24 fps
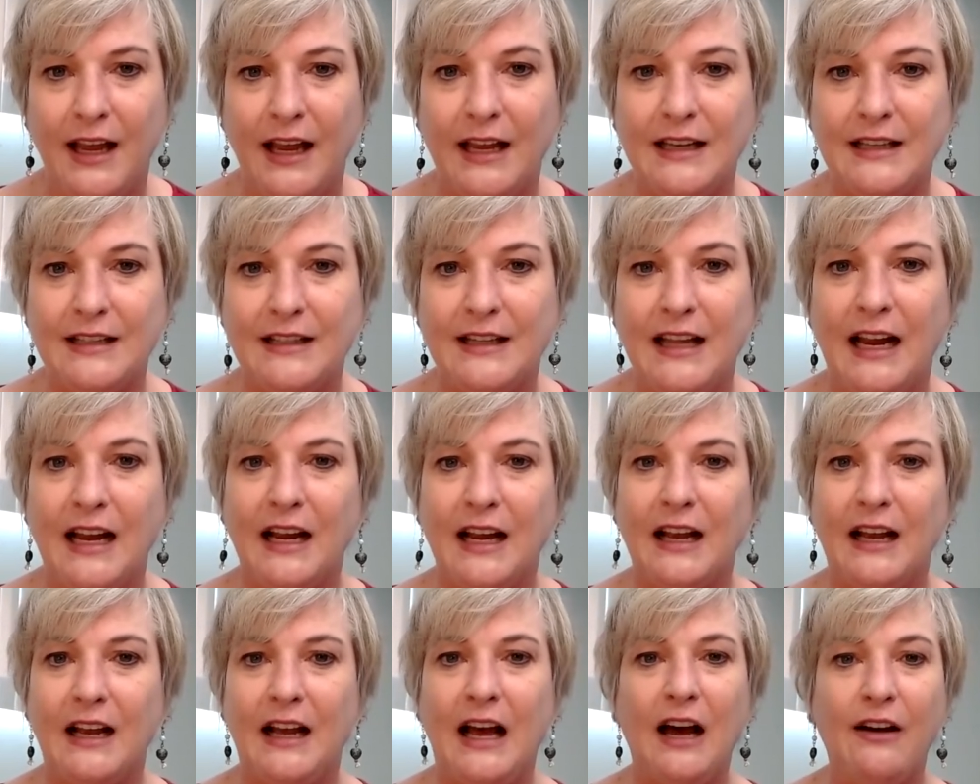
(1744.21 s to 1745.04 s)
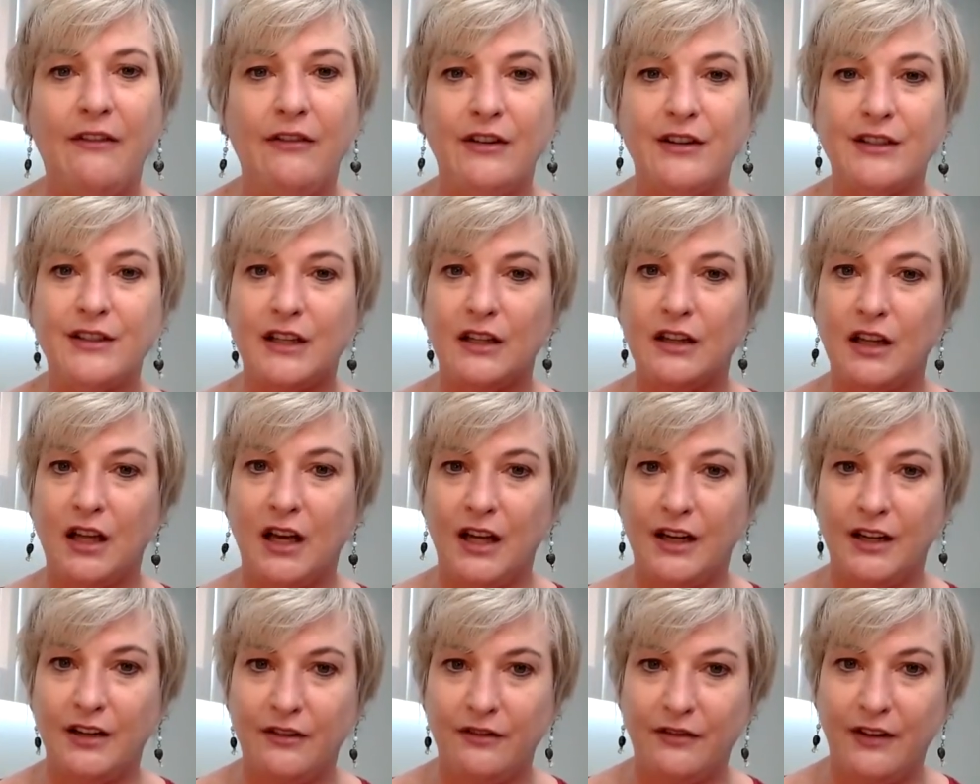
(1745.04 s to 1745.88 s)
And that covers a
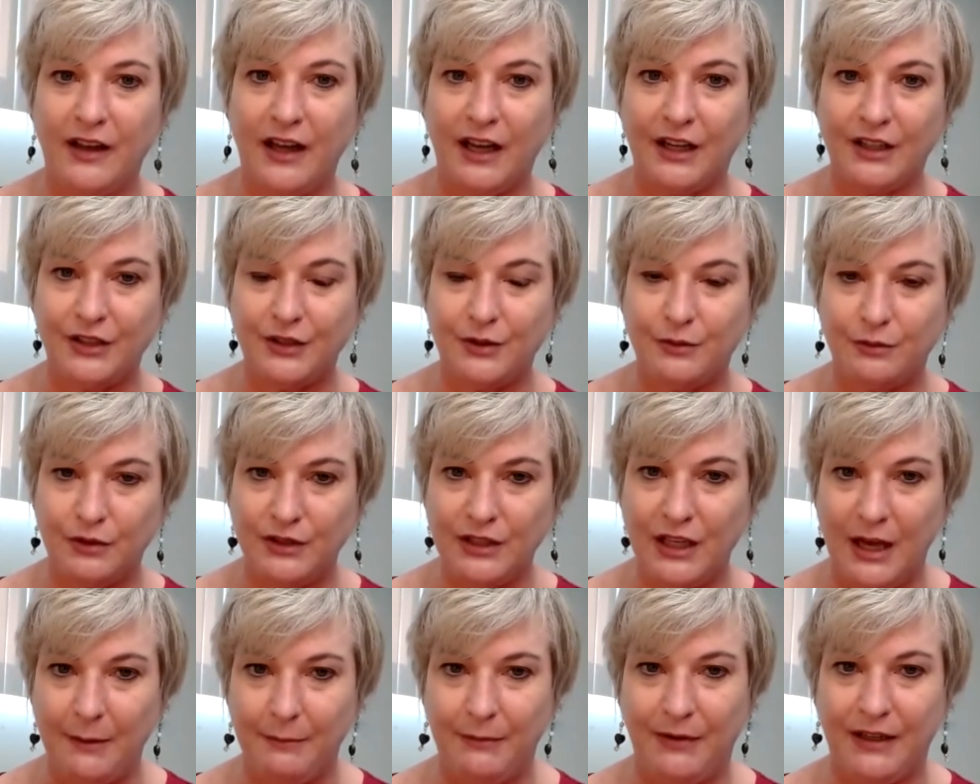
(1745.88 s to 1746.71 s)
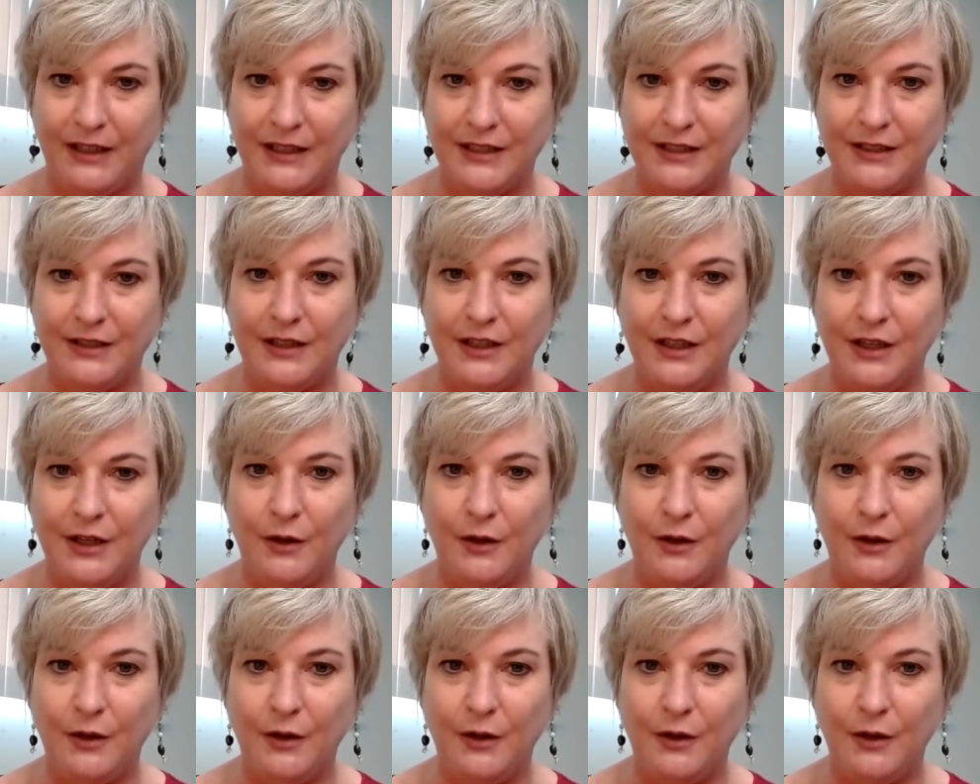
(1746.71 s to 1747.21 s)
lot of actual topics.